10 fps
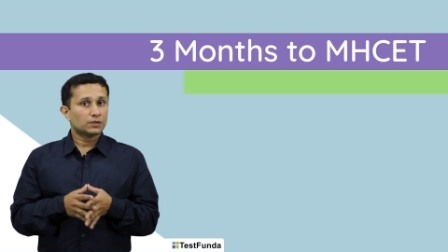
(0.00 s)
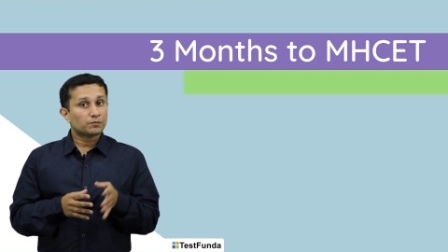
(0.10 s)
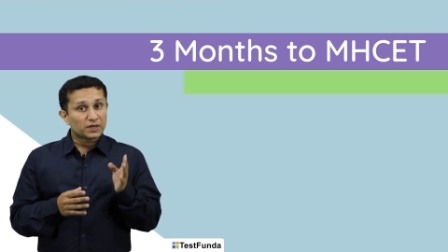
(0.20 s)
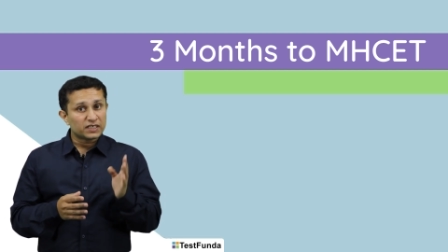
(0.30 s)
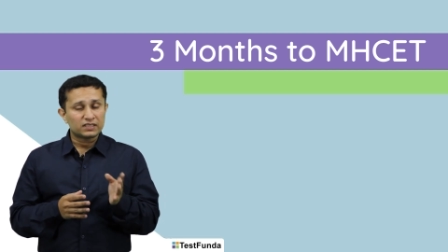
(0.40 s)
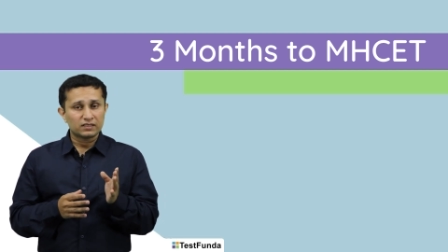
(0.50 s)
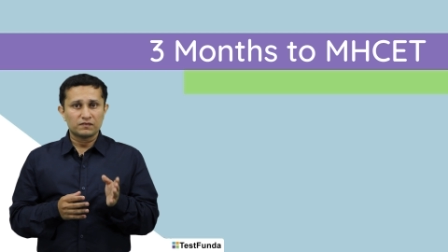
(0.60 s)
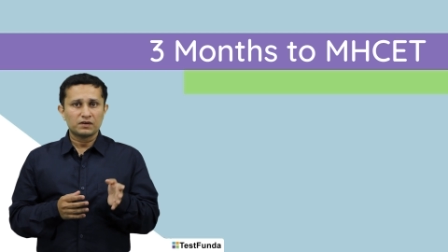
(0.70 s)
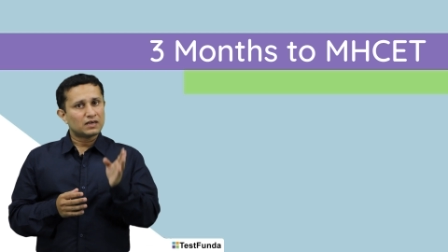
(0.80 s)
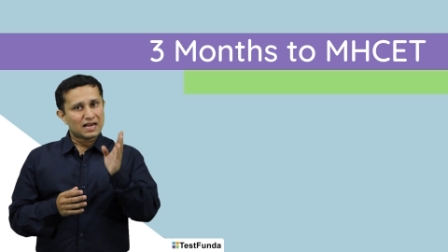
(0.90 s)
But
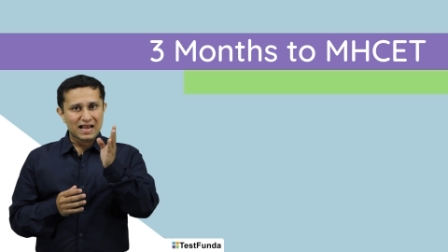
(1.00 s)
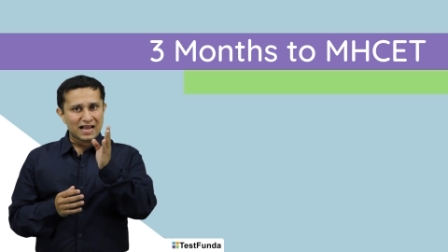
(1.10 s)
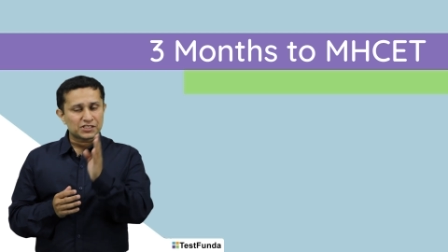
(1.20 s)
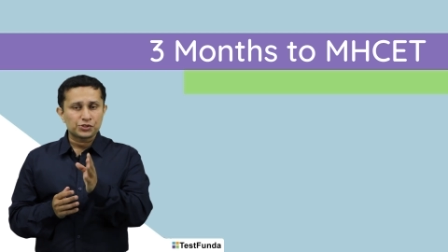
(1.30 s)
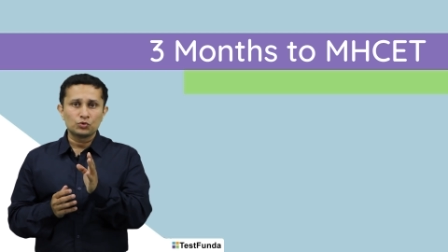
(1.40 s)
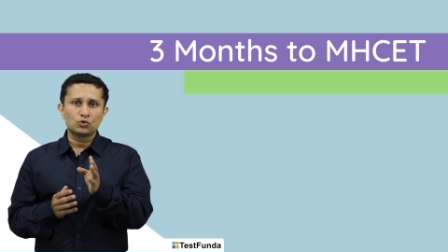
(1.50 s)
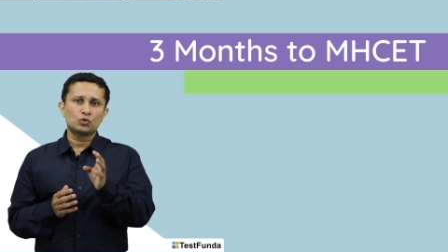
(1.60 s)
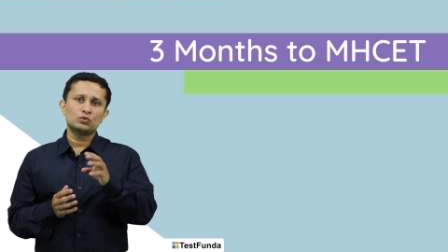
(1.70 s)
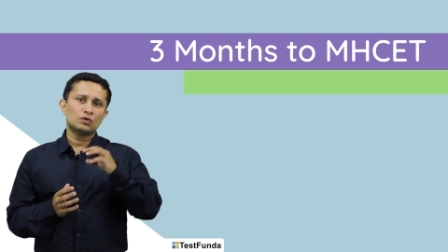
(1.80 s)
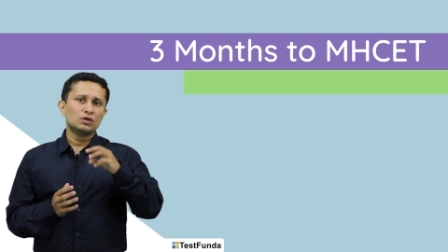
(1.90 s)
as you
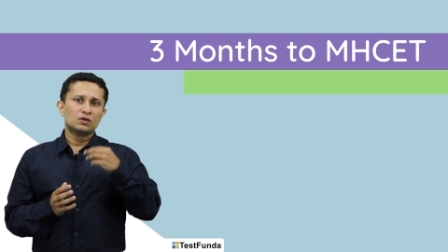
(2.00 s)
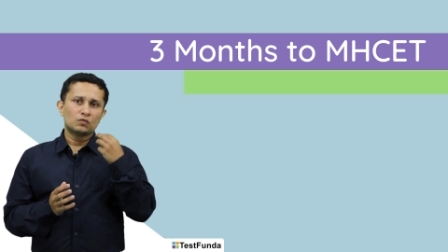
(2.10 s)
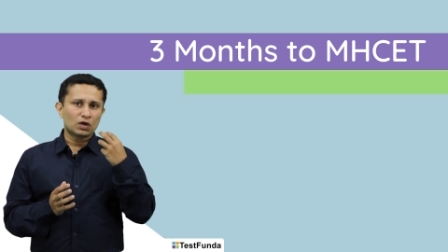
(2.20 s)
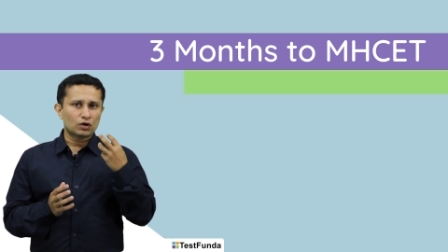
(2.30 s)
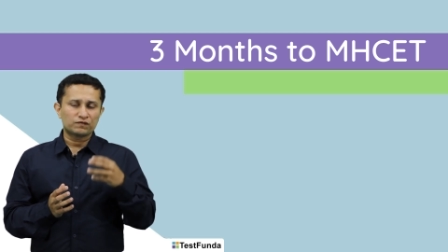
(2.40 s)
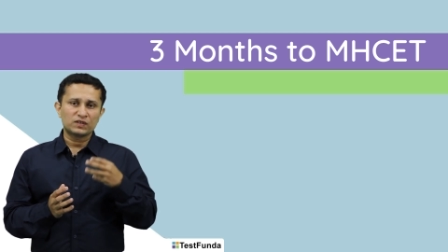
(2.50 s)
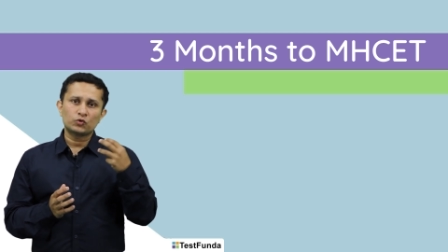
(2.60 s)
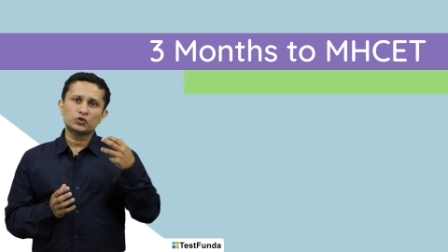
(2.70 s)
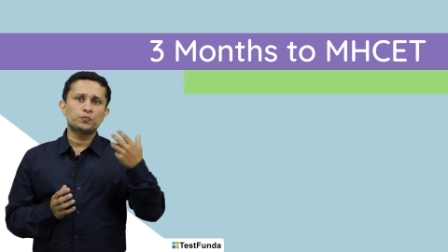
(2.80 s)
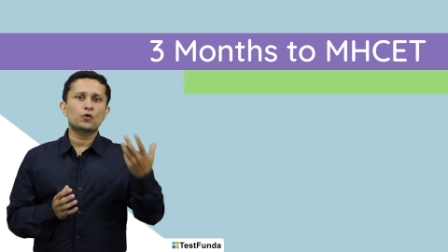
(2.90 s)
know, one of the
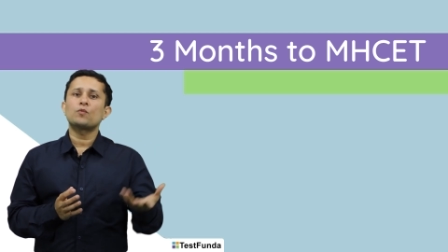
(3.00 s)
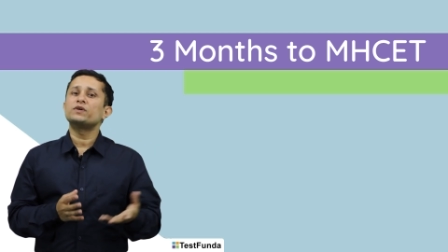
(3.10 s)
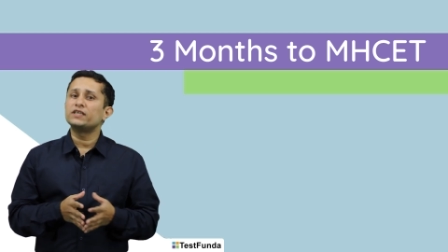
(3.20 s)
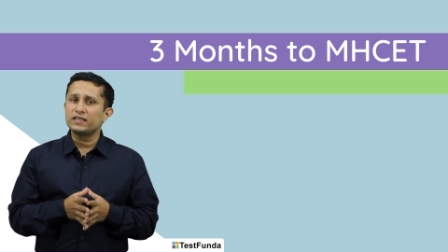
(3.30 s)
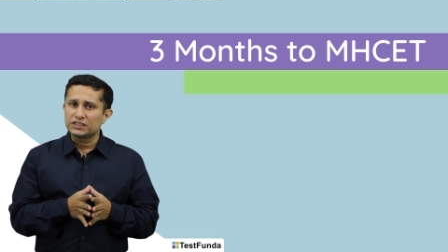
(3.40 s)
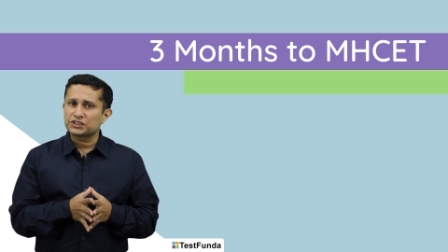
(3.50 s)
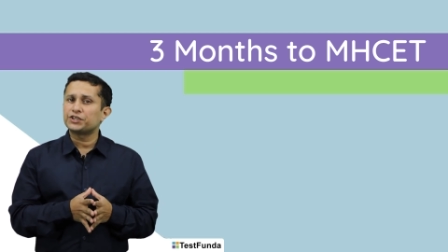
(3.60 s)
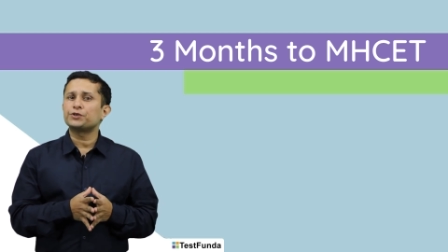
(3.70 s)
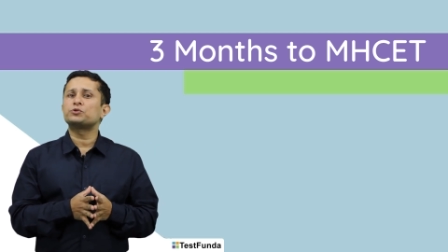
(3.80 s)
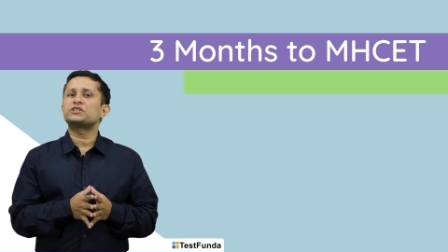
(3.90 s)
most prominent
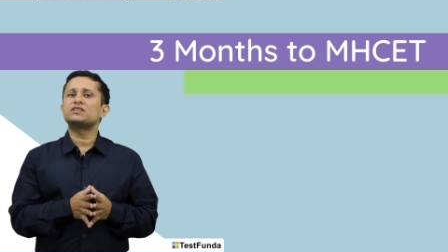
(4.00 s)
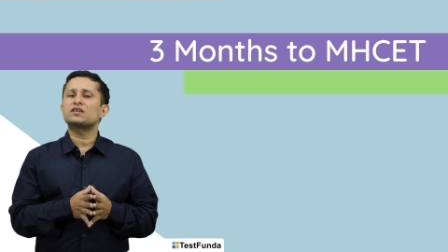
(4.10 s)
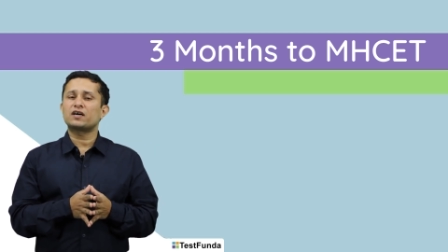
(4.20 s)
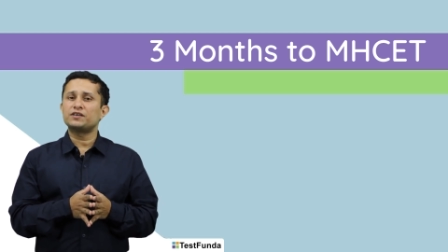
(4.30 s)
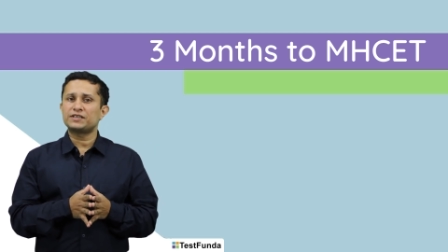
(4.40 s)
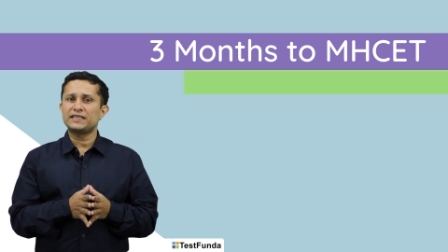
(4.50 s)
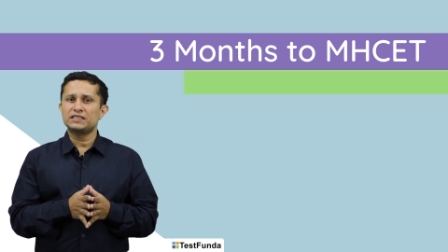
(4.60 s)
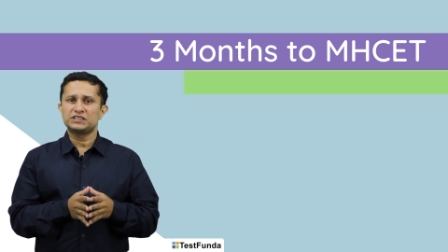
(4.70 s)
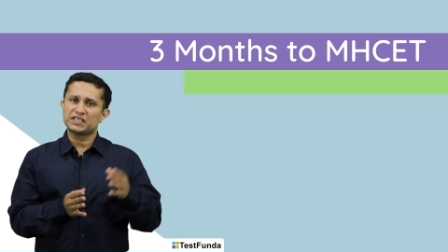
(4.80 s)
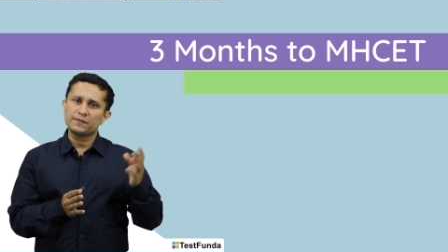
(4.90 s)
institutes in the
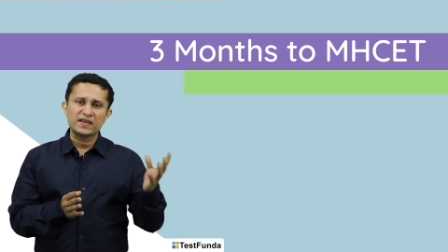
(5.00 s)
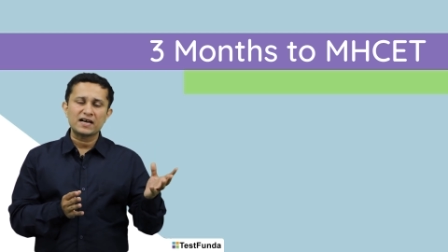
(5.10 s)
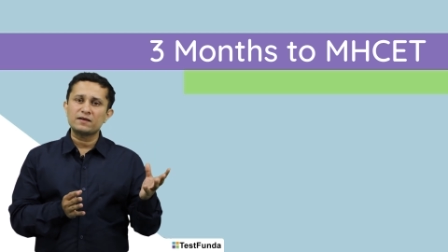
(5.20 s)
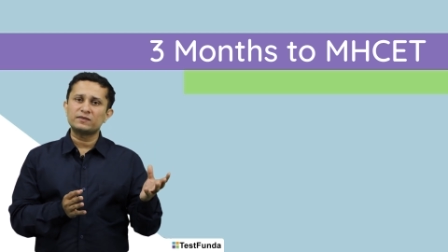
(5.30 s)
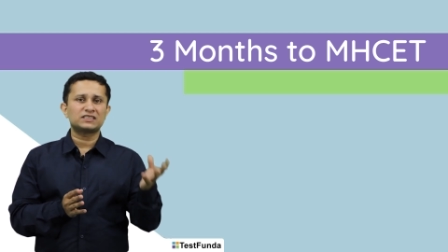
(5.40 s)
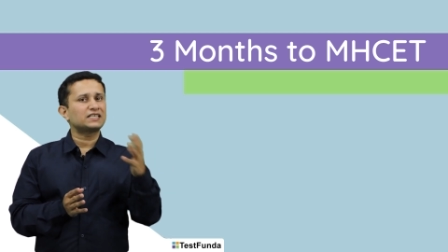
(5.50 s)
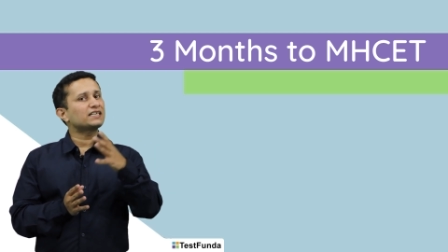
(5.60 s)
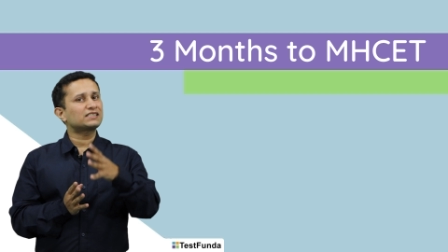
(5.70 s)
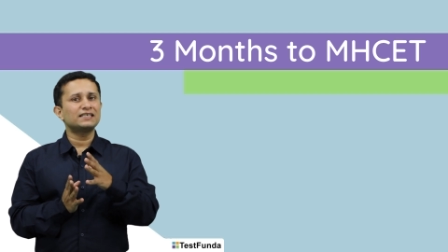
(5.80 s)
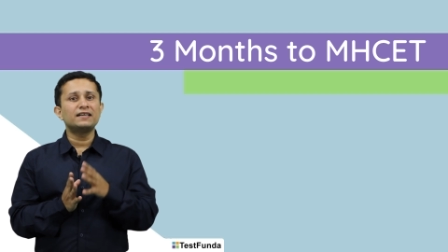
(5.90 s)
country, JBIMS,
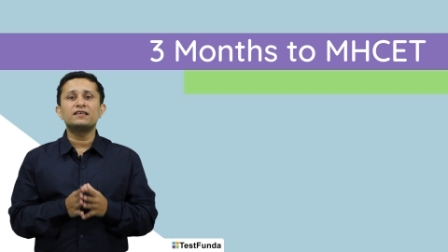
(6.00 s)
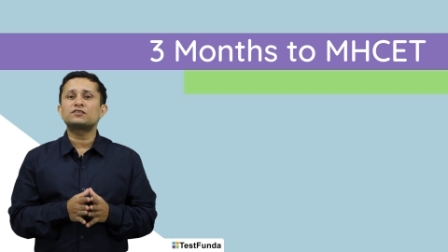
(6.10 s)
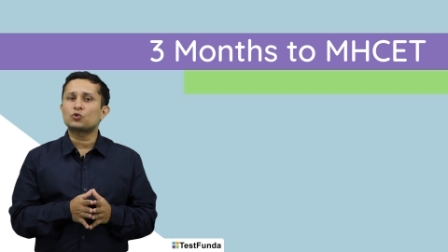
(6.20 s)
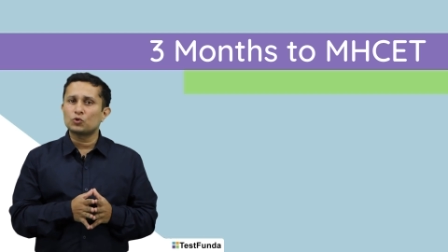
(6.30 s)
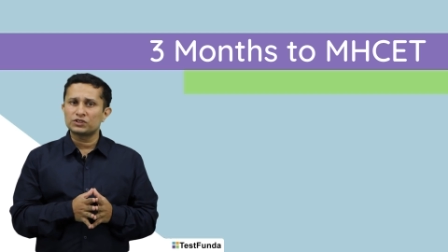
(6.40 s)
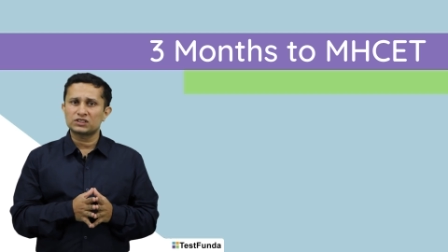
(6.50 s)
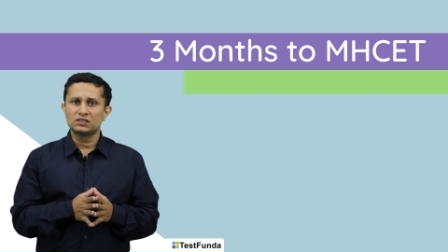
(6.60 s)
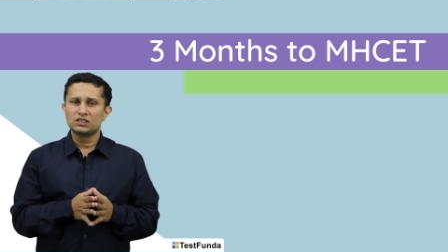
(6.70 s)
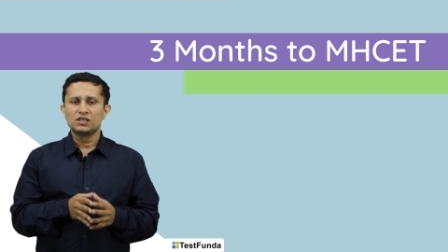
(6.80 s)
takes CET scores,